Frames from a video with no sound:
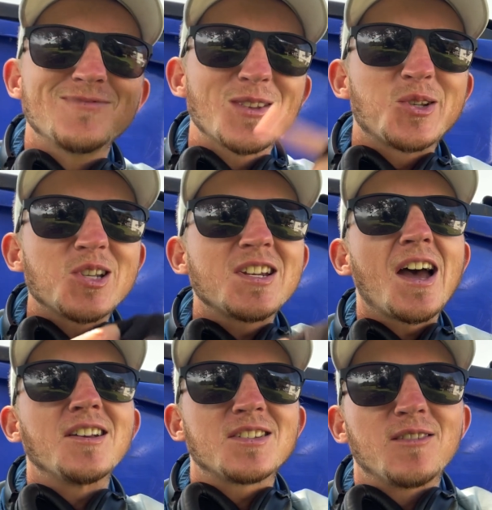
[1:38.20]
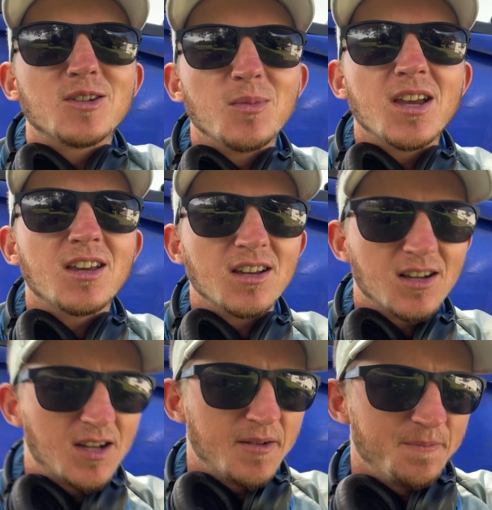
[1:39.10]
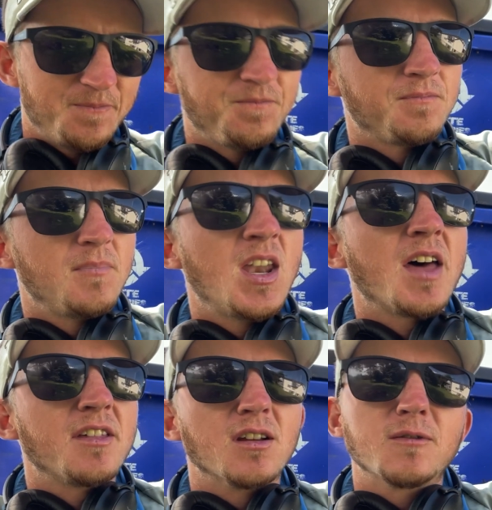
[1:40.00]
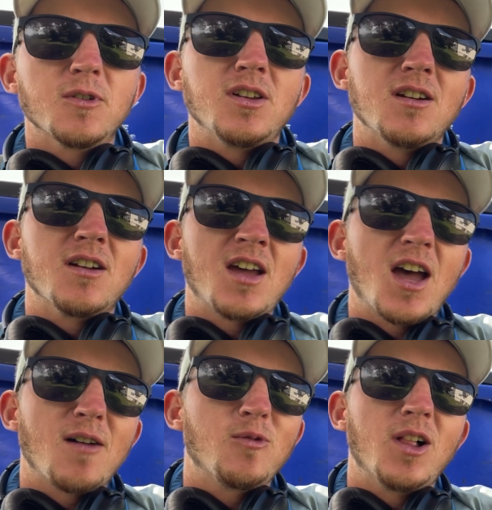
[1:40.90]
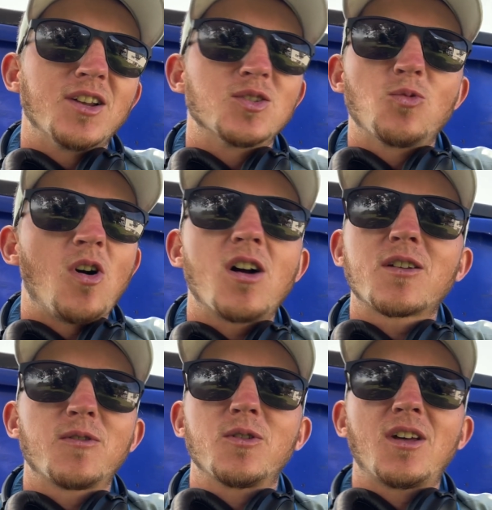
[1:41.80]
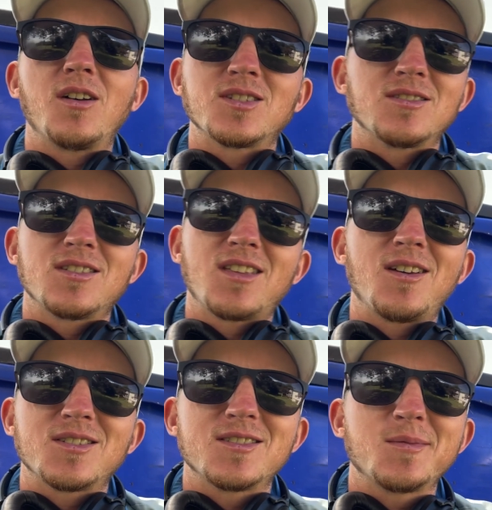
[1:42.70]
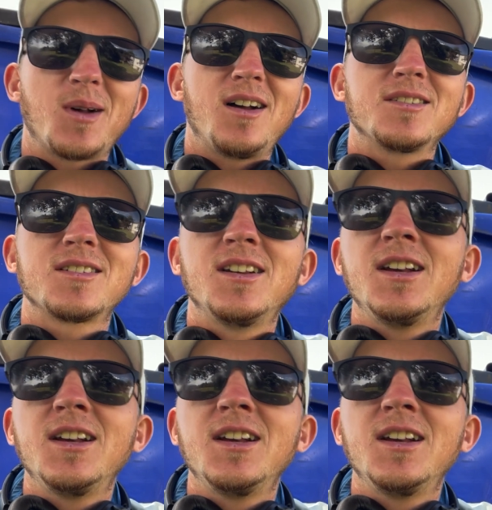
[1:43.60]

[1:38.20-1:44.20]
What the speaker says: which is nice after making nothing for a year and a half while I just walked for thousands and thousands of miles.